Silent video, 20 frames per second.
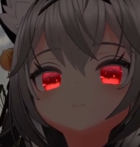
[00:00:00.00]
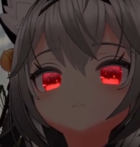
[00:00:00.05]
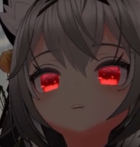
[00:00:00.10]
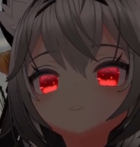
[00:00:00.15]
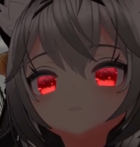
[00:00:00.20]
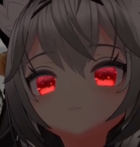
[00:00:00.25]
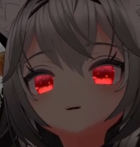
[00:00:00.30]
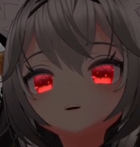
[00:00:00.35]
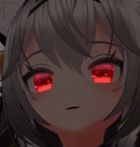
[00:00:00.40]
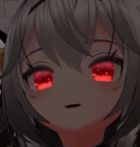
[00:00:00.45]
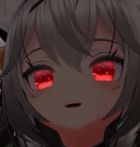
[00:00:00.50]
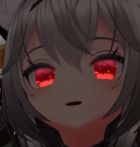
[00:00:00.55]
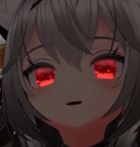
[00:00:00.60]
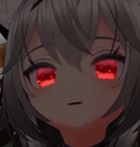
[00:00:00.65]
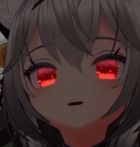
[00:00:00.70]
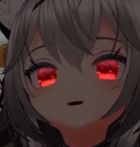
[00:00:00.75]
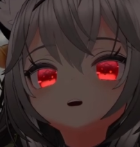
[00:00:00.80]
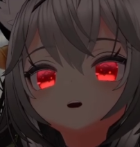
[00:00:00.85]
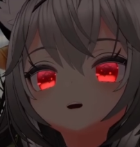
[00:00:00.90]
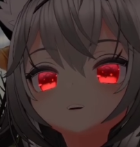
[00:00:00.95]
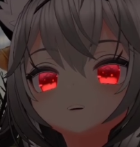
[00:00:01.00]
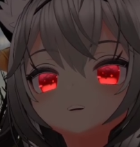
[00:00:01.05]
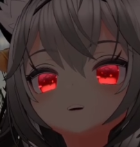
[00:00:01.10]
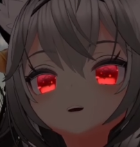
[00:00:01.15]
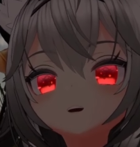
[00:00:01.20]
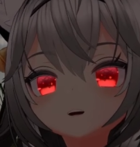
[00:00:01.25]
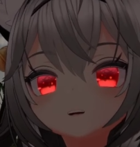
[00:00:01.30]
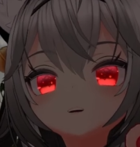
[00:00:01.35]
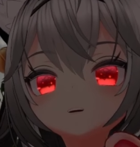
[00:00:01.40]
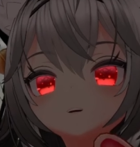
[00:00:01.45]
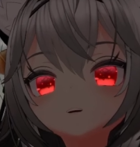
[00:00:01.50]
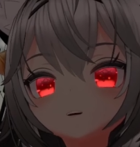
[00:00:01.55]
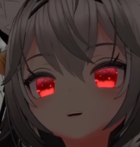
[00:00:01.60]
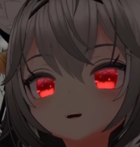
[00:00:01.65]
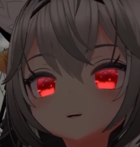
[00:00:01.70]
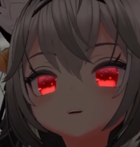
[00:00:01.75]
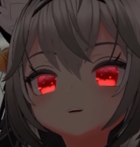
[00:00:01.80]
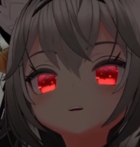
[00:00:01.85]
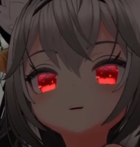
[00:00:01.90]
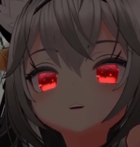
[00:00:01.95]
But you guys
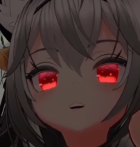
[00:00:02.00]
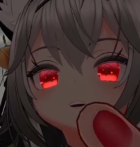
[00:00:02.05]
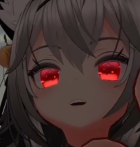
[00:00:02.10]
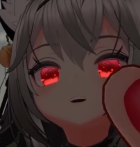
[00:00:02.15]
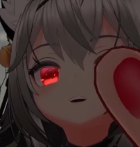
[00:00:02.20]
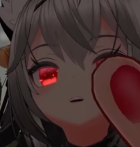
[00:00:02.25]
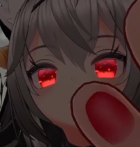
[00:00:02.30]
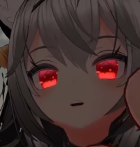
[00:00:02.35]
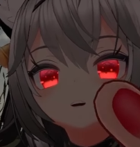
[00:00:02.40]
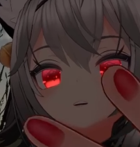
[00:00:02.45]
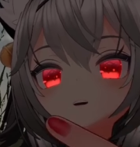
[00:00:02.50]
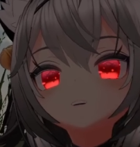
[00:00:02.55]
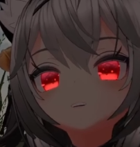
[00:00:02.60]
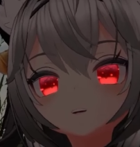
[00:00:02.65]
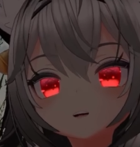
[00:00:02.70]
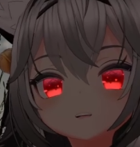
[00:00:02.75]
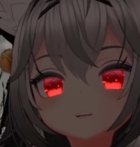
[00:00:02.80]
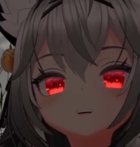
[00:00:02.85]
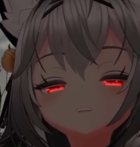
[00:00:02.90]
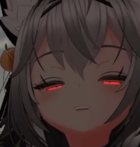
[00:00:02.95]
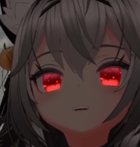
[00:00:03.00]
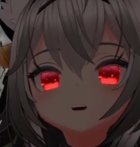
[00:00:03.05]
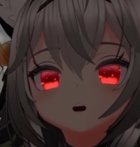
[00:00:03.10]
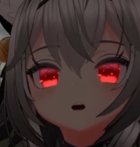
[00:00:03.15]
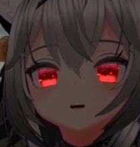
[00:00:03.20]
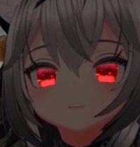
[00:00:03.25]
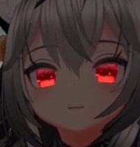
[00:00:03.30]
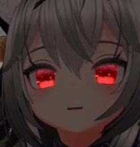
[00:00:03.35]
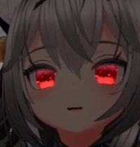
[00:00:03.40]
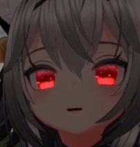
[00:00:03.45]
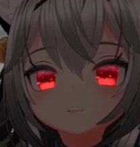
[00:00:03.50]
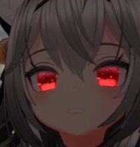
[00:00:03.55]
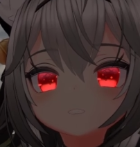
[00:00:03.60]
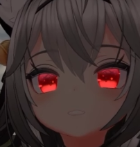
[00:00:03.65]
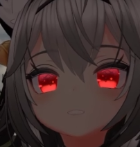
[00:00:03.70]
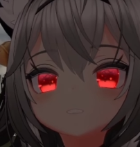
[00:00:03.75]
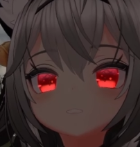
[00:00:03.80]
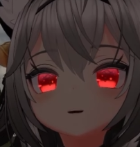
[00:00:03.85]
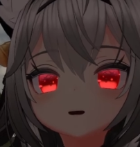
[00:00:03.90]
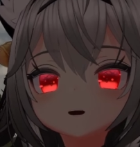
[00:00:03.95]
are the kimono friends enthusiasts,
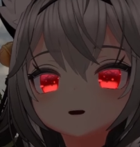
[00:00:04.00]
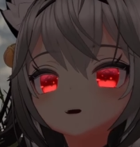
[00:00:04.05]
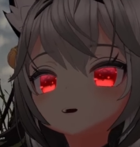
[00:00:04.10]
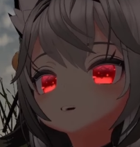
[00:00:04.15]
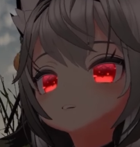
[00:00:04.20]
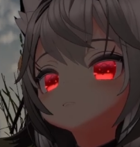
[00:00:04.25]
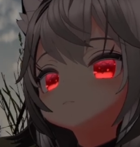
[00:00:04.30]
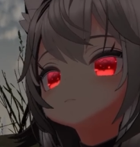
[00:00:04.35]
all right?